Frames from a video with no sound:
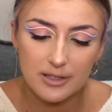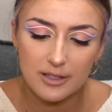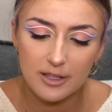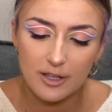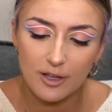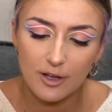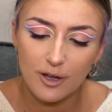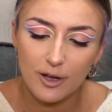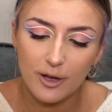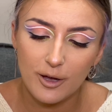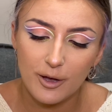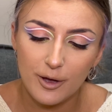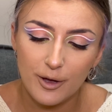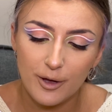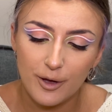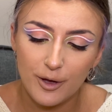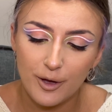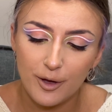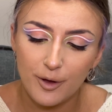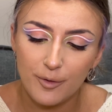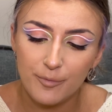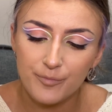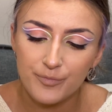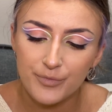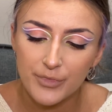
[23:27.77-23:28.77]

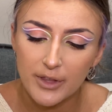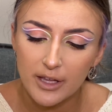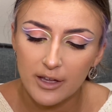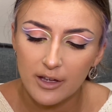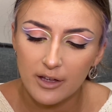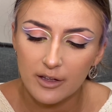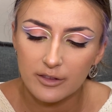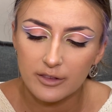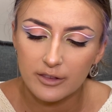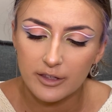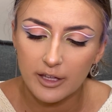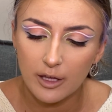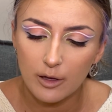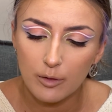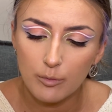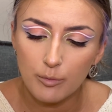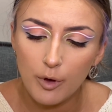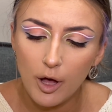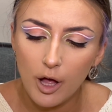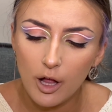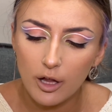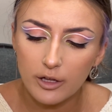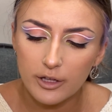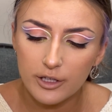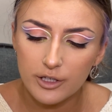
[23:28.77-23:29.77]
the nail
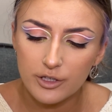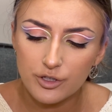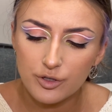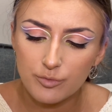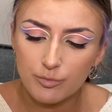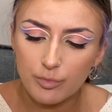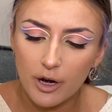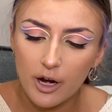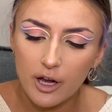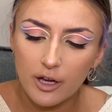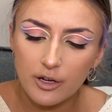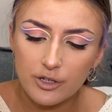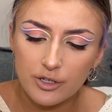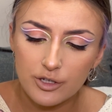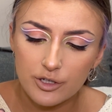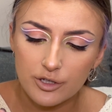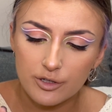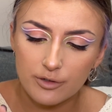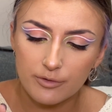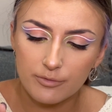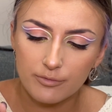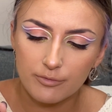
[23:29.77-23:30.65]
polish brush.